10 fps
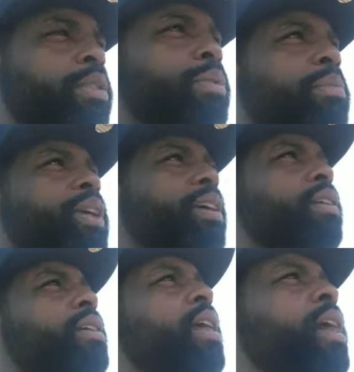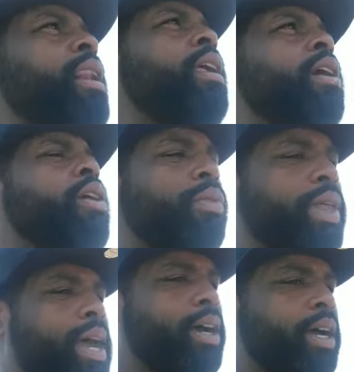possibly being
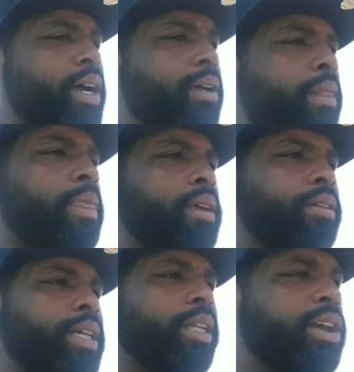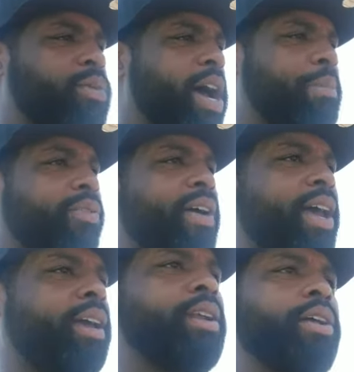on that Dillian White
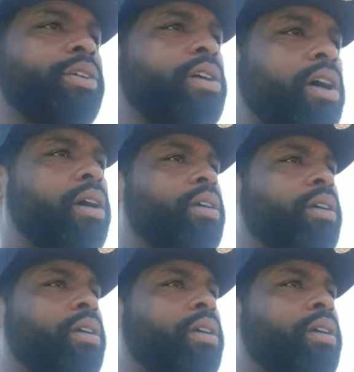Povetkin undercard.